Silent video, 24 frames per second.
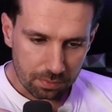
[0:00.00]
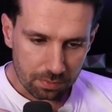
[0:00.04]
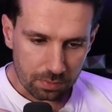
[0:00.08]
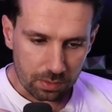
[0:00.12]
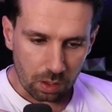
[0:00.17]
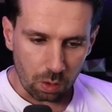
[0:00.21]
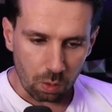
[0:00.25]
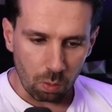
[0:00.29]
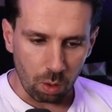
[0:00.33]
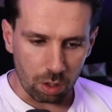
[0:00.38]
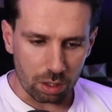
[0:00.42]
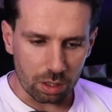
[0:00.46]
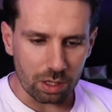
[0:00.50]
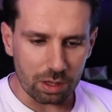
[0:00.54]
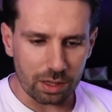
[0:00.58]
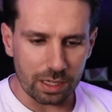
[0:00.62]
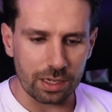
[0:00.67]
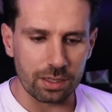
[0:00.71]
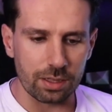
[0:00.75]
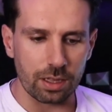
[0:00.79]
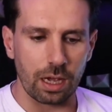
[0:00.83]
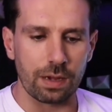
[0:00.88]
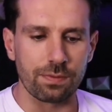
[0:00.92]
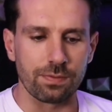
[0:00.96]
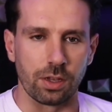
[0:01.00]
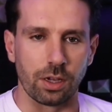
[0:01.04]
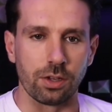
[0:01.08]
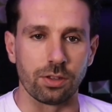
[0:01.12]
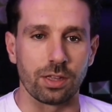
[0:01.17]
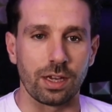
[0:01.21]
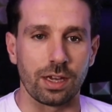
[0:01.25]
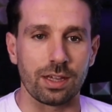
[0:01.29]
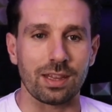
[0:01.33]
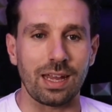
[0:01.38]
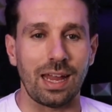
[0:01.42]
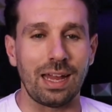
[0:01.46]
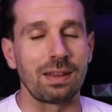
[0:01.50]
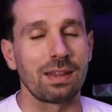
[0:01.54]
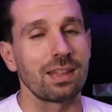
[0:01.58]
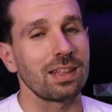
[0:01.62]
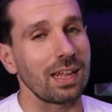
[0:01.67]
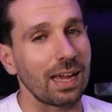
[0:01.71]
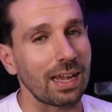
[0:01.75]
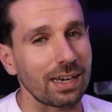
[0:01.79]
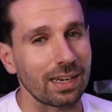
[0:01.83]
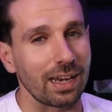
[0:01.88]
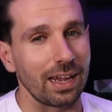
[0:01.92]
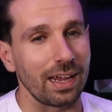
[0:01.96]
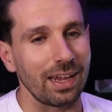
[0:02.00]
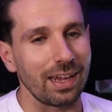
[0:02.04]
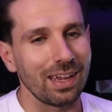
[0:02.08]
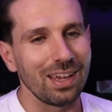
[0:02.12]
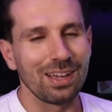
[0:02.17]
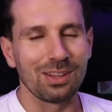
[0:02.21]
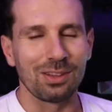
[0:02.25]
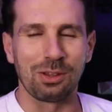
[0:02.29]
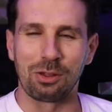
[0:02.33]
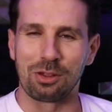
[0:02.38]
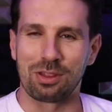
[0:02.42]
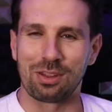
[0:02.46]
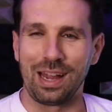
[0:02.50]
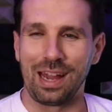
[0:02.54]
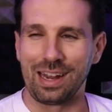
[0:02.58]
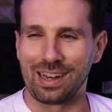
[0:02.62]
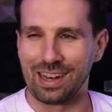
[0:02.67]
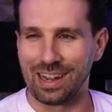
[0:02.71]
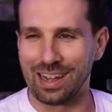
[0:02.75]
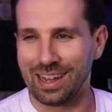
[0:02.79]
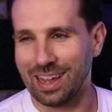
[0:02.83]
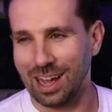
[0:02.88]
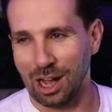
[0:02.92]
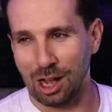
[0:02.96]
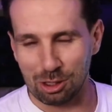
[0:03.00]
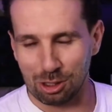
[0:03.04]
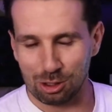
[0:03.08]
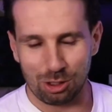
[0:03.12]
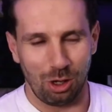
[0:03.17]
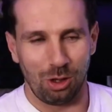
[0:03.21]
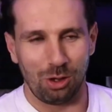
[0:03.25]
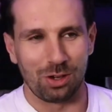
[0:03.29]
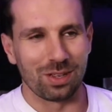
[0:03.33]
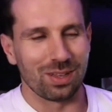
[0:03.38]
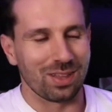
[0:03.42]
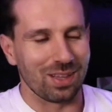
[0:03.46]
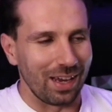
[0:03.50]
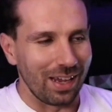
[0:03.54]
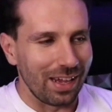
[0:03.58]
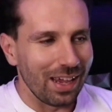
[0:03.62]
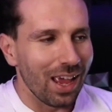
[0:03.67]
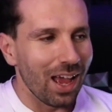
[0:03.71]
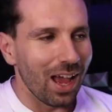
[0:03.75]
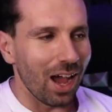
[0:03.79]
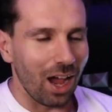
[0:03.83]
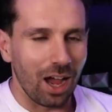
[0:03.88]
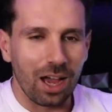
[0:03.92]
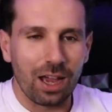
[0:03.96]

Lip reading: One of the things I've noticed, and I'll just honestly, I